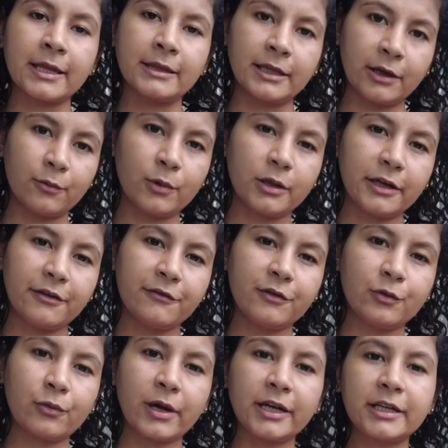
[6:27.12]
and they will give
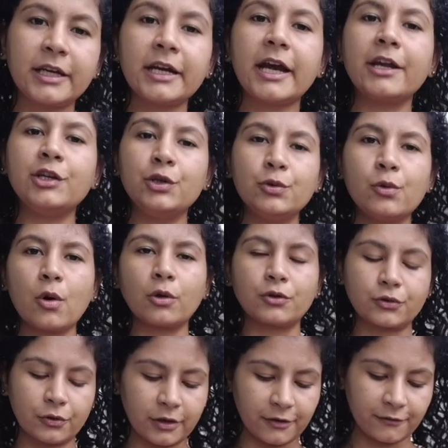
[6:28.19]
you rating and you
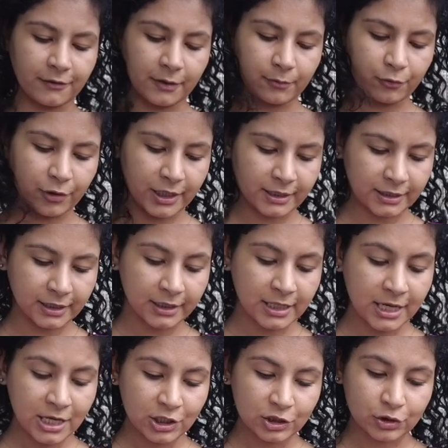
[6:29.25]
also give them rating.
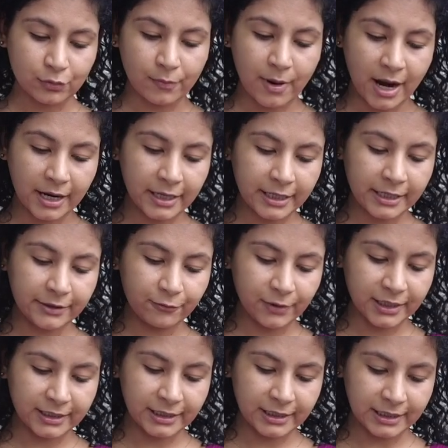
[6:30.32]
So my
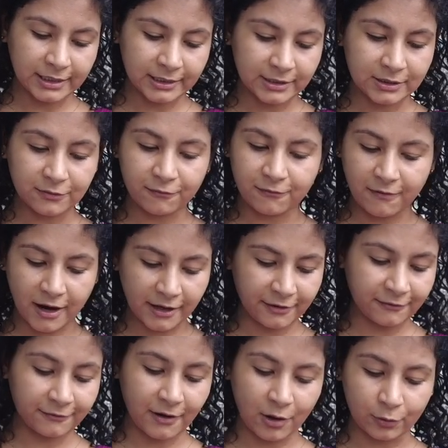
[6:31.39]
rating is
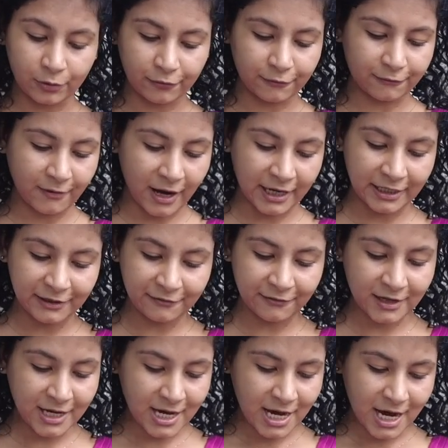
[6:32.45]
5 out of 5.
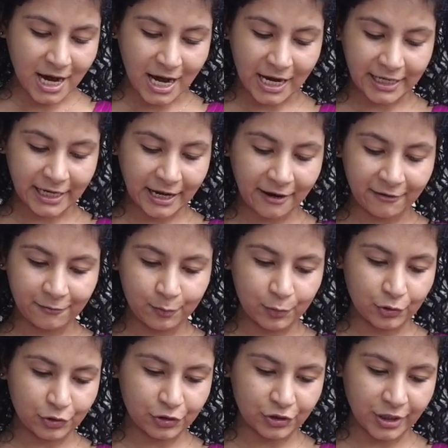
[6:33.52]
I have
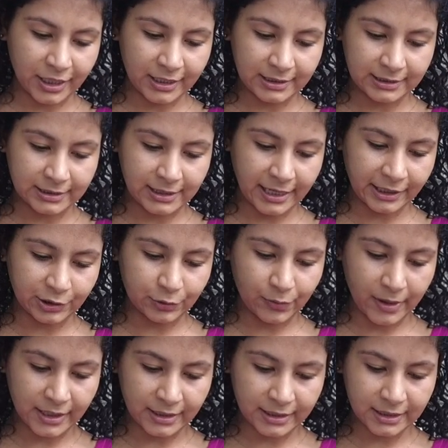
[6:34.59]
purchased like
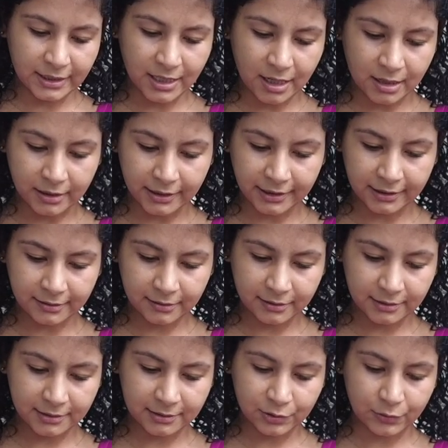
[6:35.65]
20
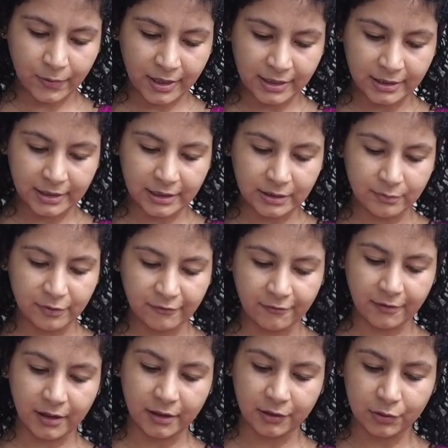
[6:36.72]
articles, 20
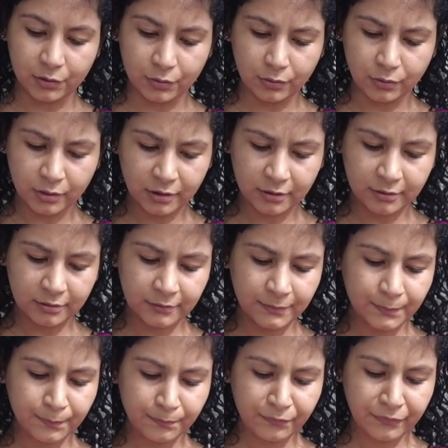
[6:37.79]
Bewertungen,